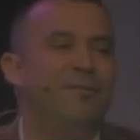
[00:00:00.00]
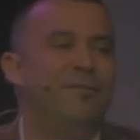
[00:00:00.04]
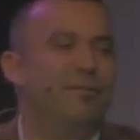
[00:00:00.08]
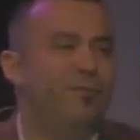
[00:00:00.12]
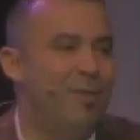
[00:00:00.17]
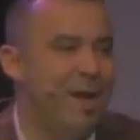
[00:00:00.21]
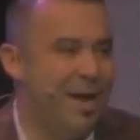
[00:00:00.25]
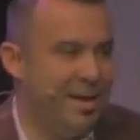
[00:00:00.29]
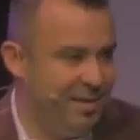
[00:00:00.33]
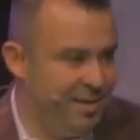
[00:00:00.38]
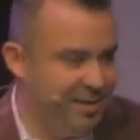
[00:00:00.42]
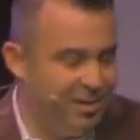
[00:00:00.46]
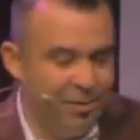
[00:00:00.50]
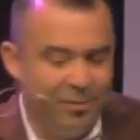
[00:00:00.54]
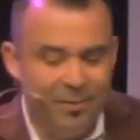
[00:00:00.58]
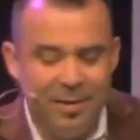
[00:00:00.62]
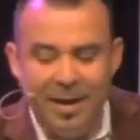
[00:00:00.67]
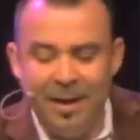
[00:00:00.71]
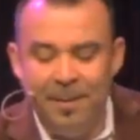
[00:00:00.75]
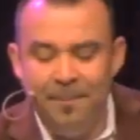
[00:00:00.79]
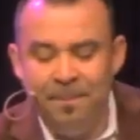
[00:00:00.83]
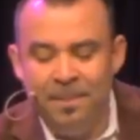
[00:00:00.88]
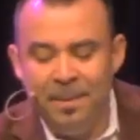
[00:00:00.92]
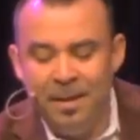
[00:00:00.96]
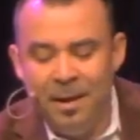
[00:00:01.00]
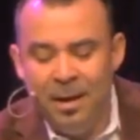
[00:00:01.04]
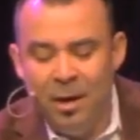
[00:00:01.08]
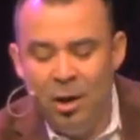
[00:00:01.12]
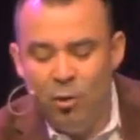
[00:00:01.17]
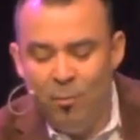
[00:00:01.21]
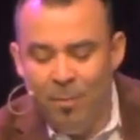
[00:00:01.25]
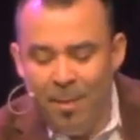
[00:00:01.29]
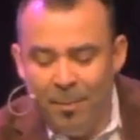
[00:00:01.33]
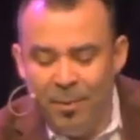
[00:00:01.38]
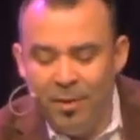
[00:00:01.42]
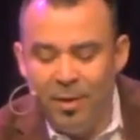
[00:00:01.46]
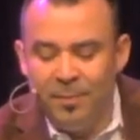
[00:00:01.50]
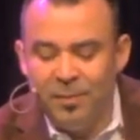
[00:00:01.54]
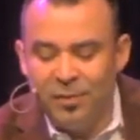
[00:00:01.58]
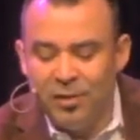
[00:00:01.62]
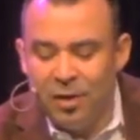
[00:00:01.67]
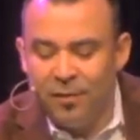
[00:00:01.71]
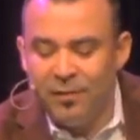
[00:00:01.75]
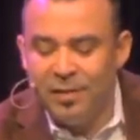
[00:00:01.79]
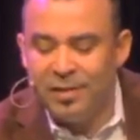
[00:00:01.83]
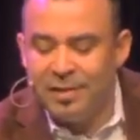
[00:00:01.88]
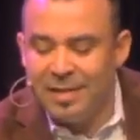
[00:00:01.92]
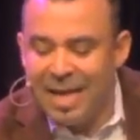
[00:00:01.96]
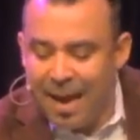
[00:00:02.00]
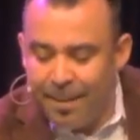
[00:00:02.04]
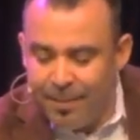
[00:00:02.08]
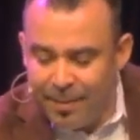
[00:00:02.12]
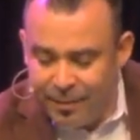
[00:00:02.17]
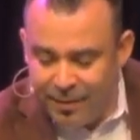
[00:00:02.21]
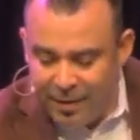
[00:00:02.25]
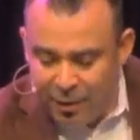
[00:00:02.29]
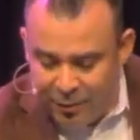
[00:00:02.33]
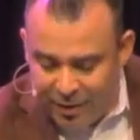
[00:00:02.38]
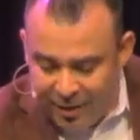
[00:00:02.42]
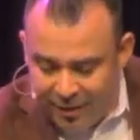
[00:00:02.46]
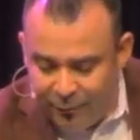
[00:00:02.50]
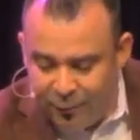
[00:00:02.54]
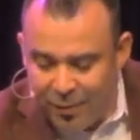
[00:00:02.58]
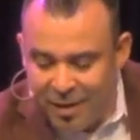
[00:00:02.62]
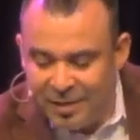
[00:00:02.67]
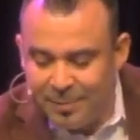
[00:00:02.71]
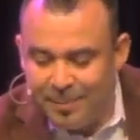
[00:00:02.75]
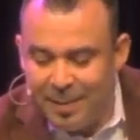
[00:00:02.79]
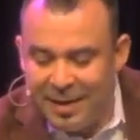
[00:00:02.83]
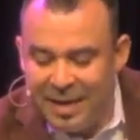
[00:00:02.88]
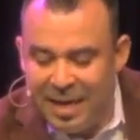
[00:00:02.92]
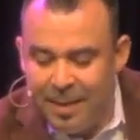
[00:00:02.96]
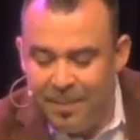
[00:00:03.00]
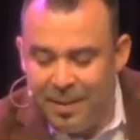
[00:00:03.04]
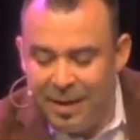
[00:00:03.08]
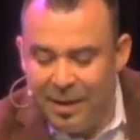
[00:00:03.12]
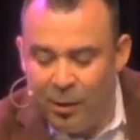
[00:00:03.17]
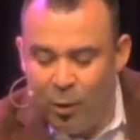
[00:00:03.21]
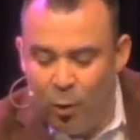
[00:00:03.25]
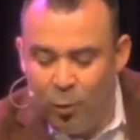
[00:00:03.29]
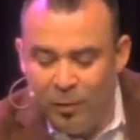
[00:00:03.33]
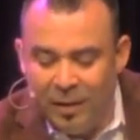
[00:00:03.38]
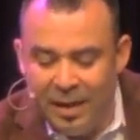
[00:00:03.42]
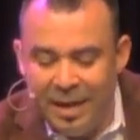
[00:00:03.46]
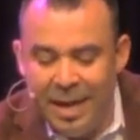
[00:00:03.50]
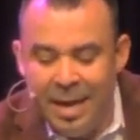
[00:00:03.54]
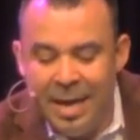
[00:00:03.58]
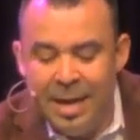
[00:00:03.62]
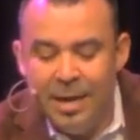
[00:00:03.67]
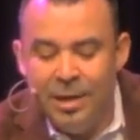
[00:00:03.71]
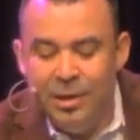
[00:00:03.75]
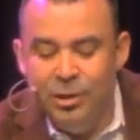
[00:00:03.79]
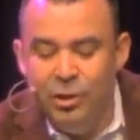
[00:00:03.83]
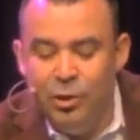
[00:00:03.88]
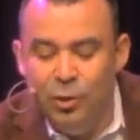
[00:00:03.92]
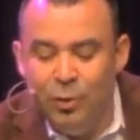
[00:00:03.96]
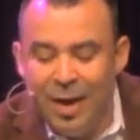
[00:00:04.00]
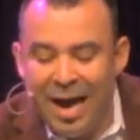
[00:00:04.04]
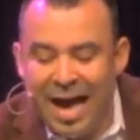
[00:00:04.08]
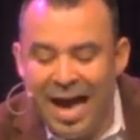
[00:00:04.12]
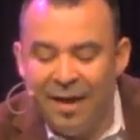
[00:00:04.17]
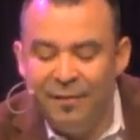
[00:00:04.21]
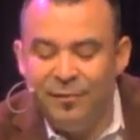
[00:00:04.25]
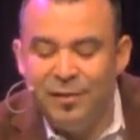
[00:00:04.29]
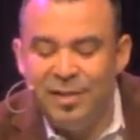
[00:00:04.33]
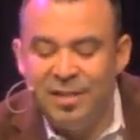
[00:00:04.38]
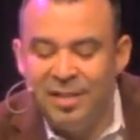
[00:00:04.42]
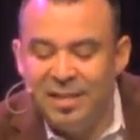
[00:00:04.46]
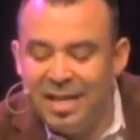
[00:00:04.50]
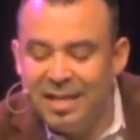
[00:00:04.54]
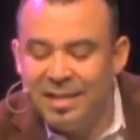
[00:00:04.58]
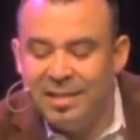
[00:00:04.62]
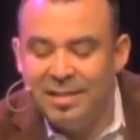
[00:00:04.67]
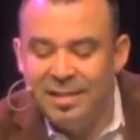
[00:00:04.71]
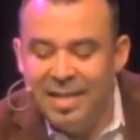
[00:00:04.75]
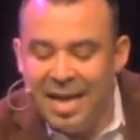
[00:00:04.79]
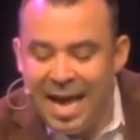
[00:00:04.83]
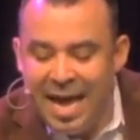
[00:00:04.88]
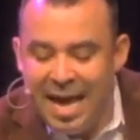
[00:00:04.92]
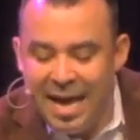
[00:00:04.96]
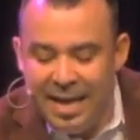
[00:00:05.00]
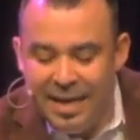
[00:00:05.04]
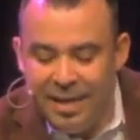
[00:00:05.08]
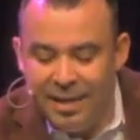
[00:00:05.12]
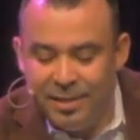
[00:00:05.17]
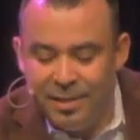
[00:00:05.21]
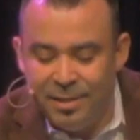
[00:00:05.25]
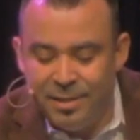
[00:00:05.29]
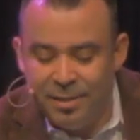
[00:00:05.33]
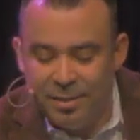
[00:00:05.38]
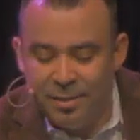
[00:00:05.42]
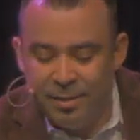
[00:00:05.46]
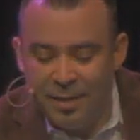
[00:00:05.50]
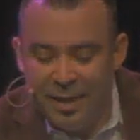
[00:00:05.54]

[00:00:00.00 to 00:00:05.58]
of rest, okay? Remember to observe the Sabbath day or day of rest by keeping it holy. You have six days